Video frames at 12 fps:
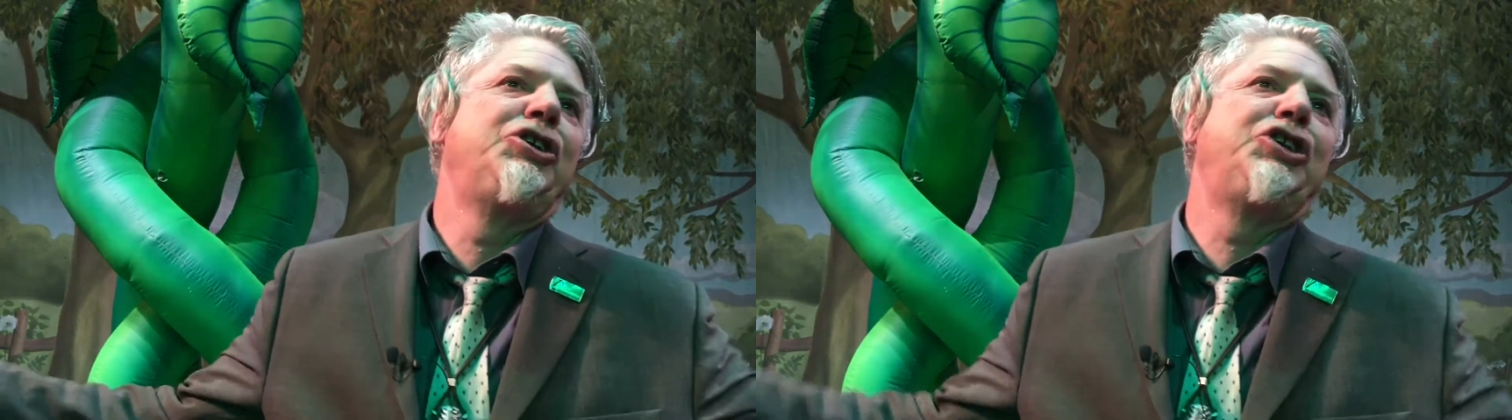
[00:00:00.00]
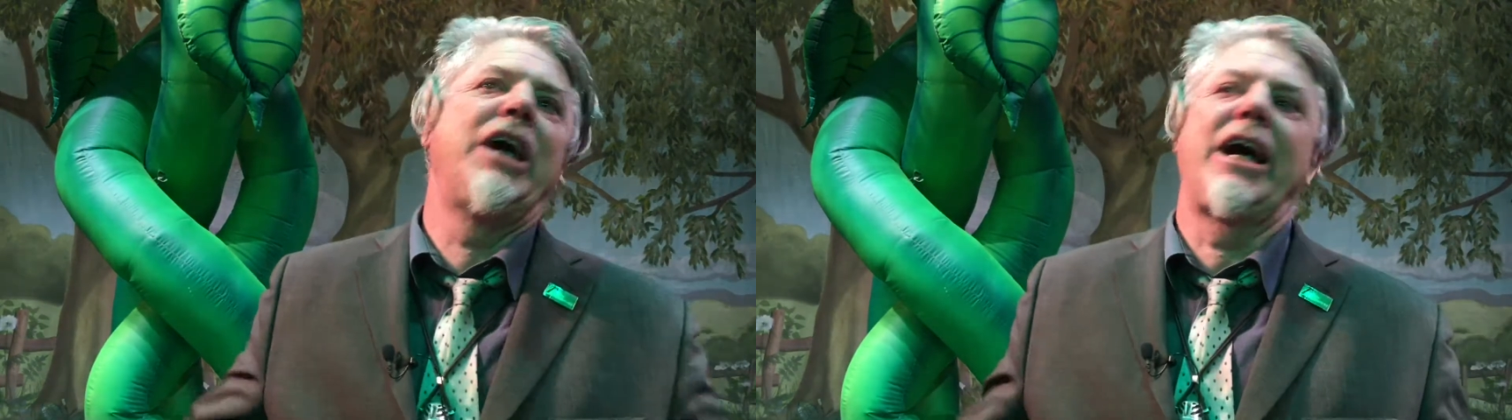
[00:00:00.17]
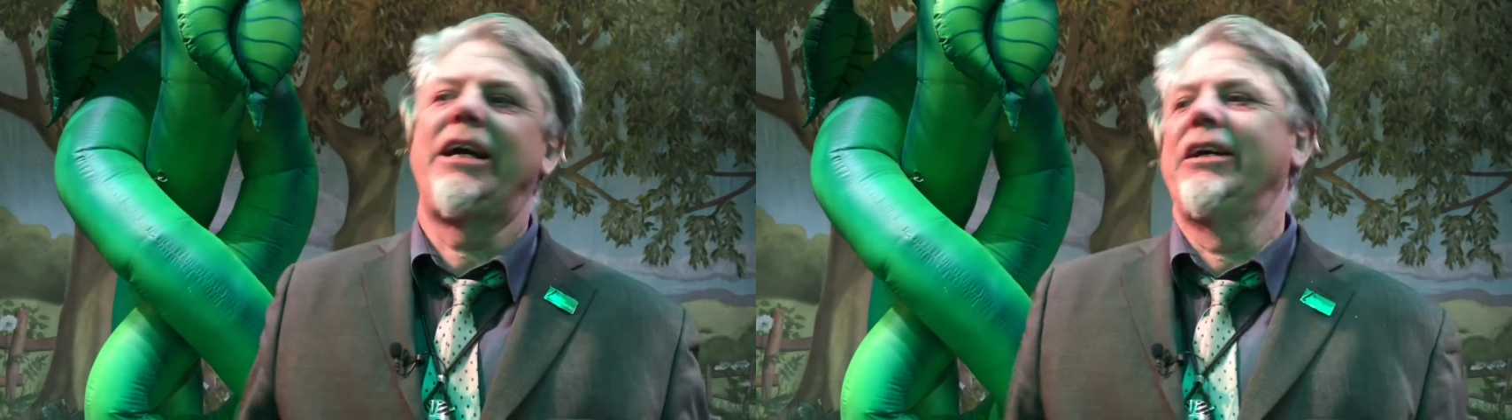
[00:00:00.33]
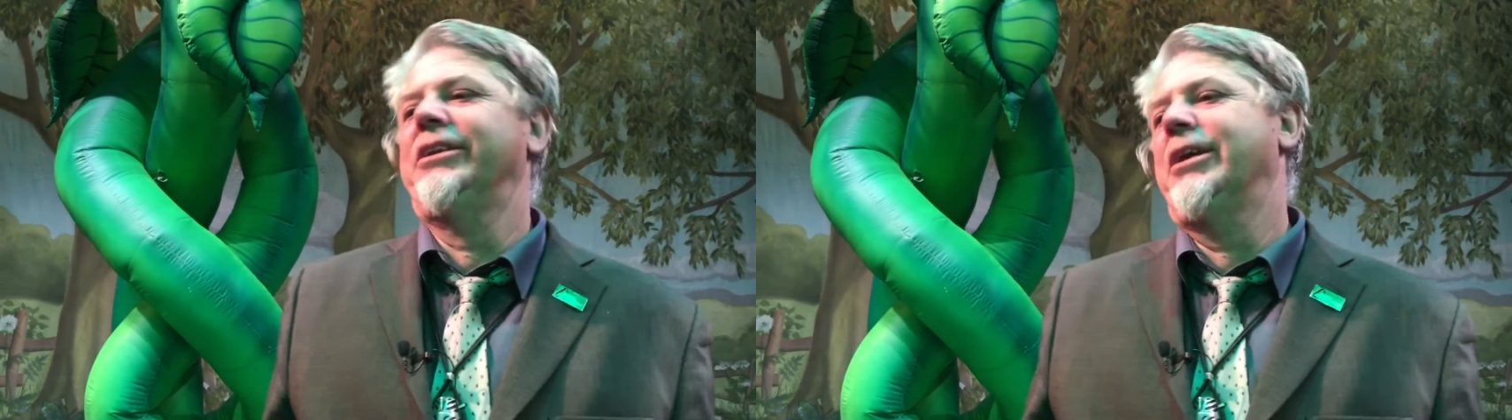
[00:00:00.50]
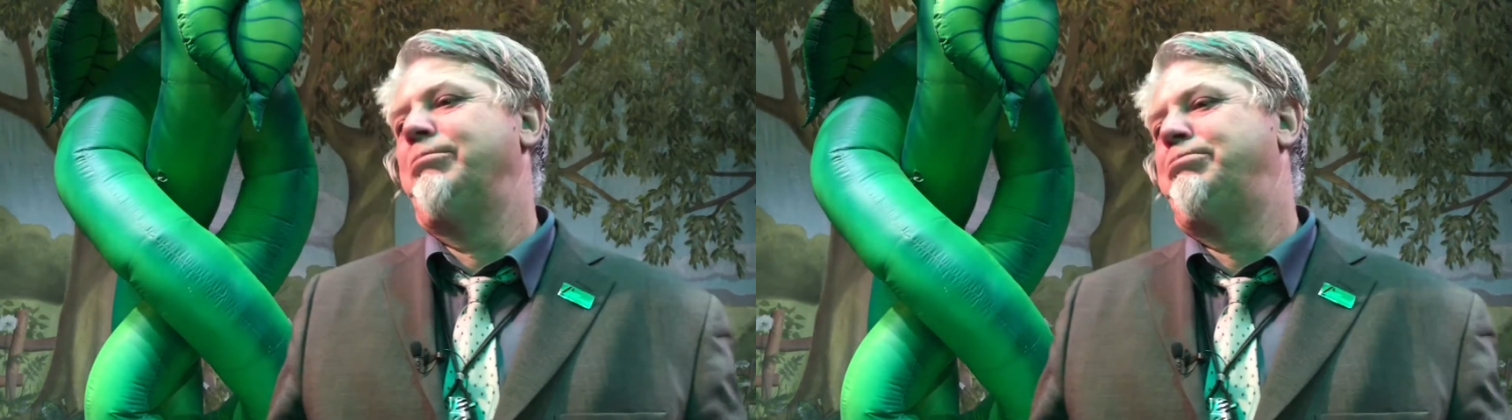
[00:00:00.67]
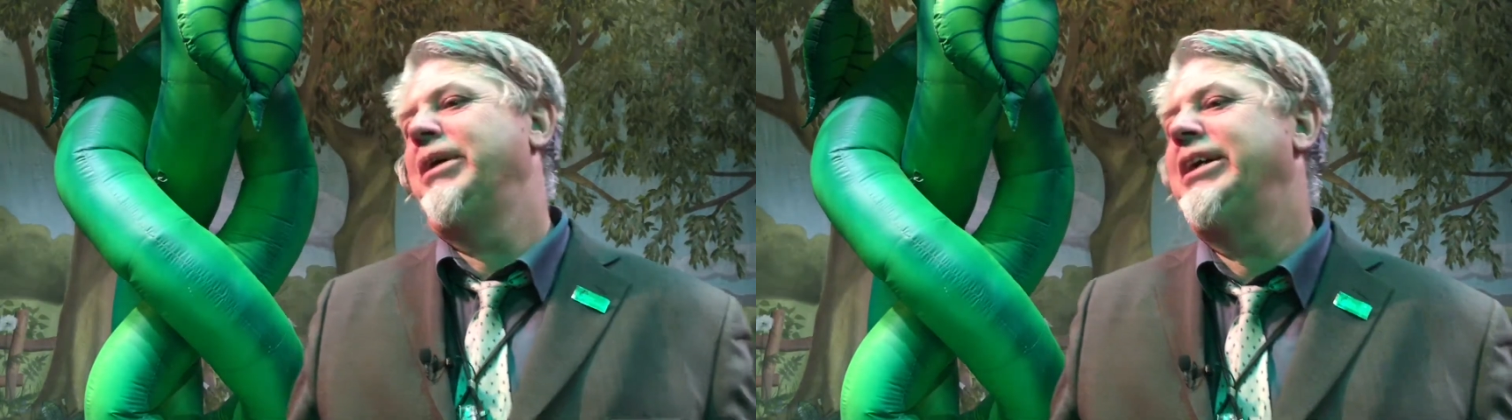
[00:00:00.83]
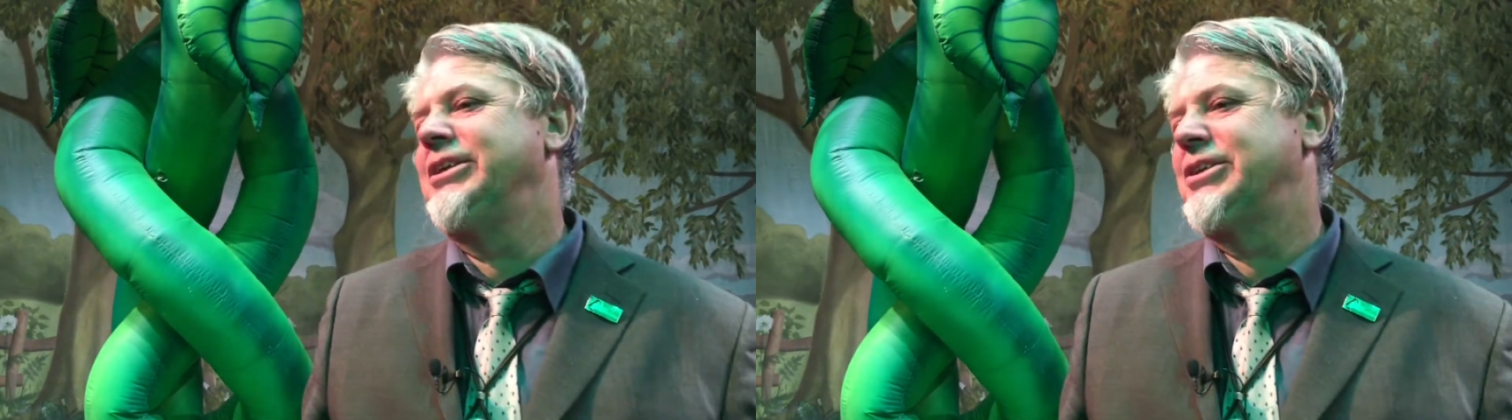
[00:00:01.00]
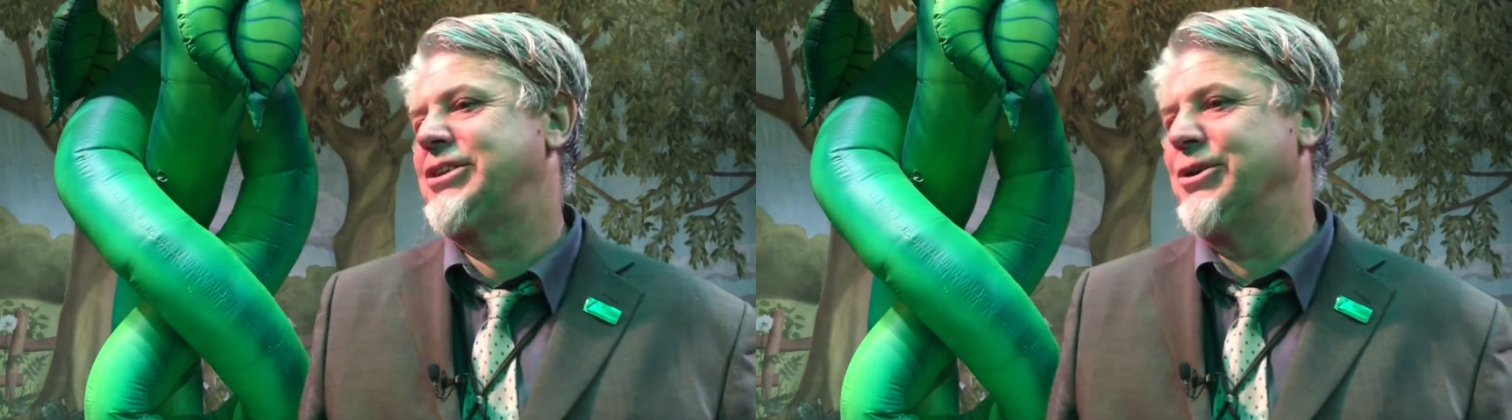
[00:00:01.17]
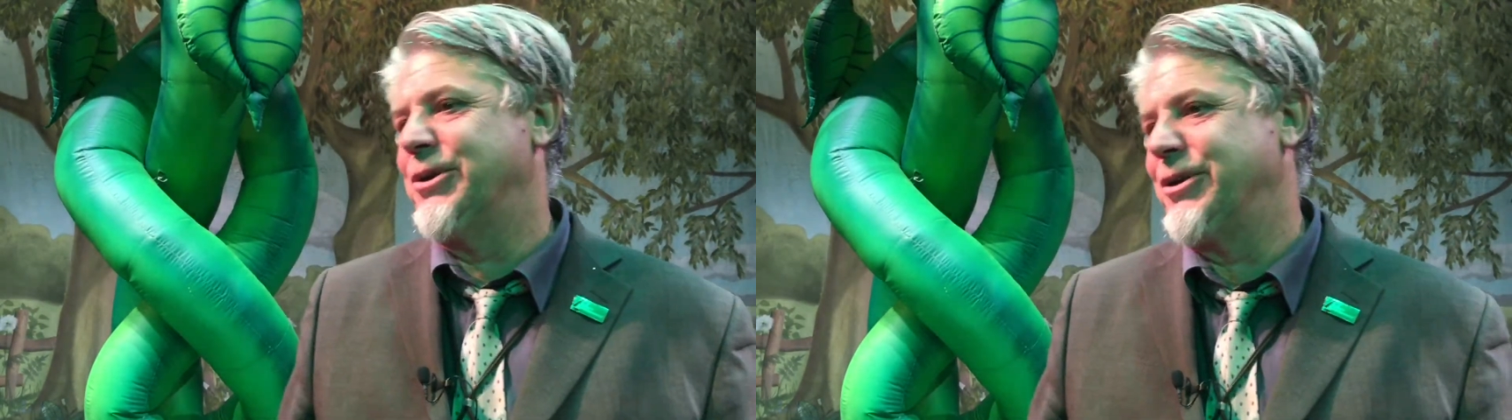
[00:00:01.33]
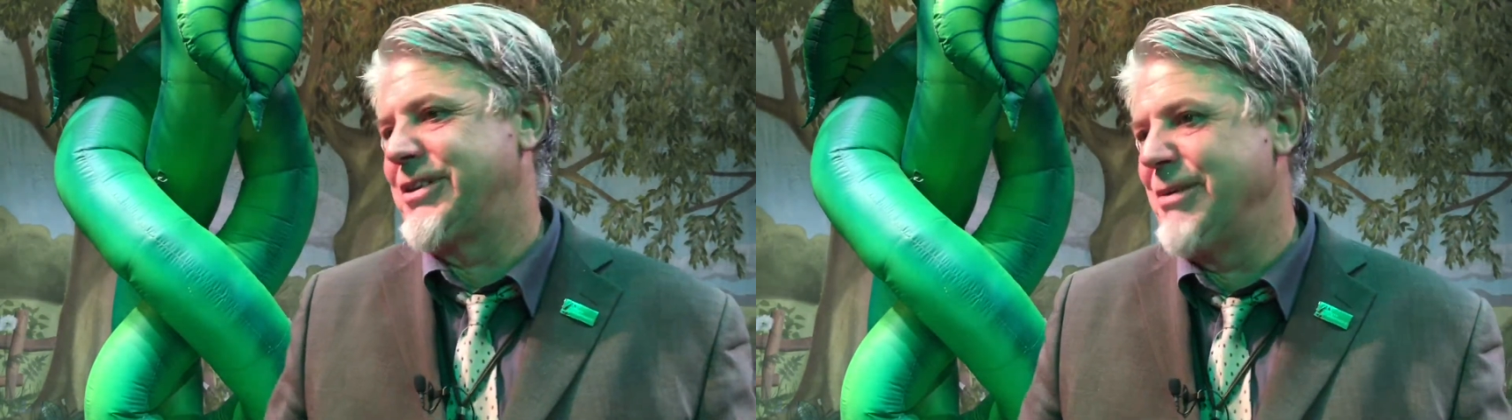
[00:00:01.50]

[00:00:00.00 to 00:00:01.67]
Jack and the Beanstalk,